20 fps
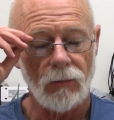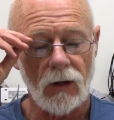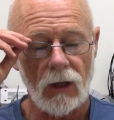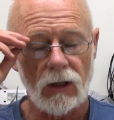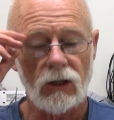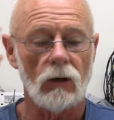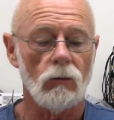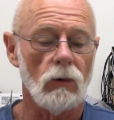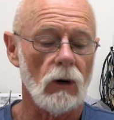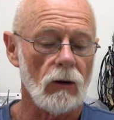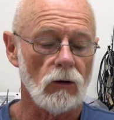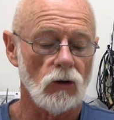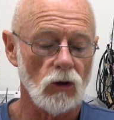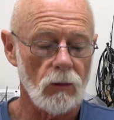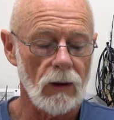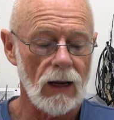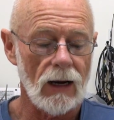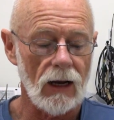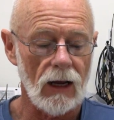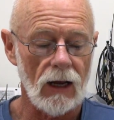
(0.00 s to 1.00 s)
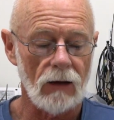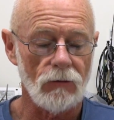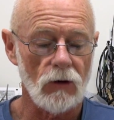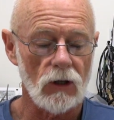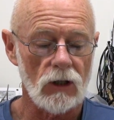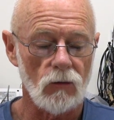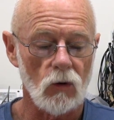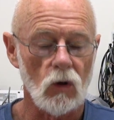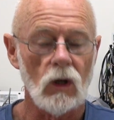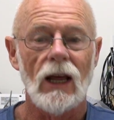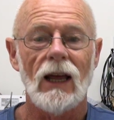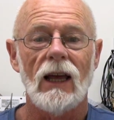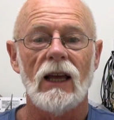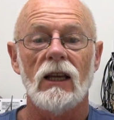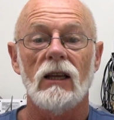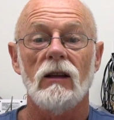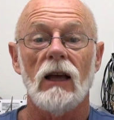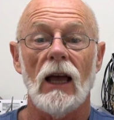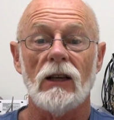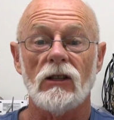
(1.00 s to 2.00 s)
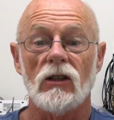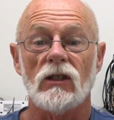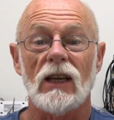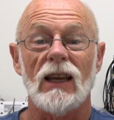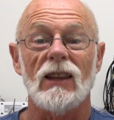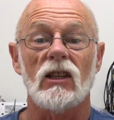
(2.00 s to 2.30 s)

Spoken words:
So what I'm going to talk about, first of all, as I say,